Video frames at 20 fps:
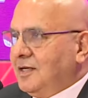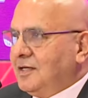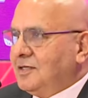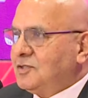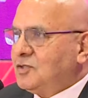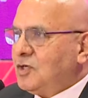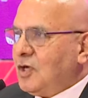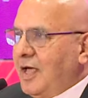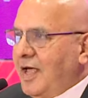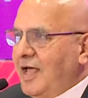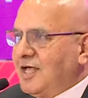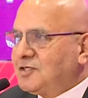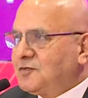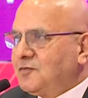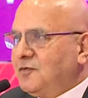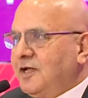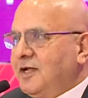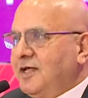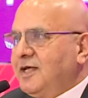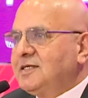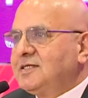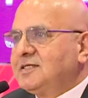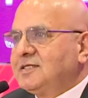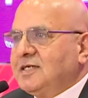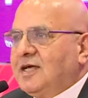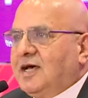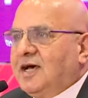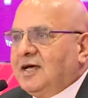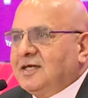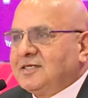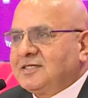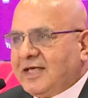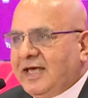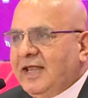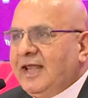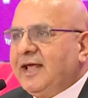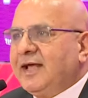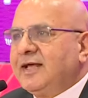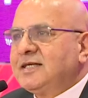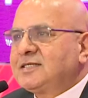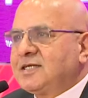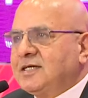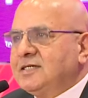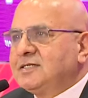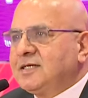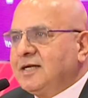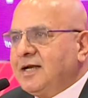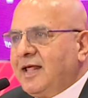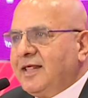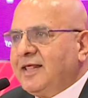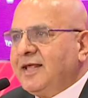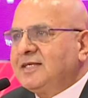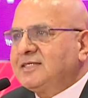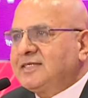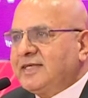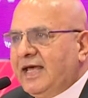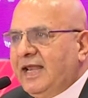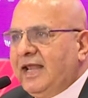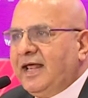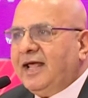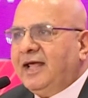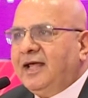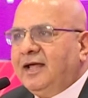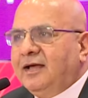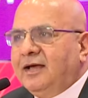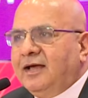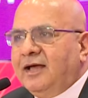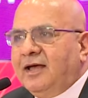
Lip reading: So as far as skilling is concerned, I think skilling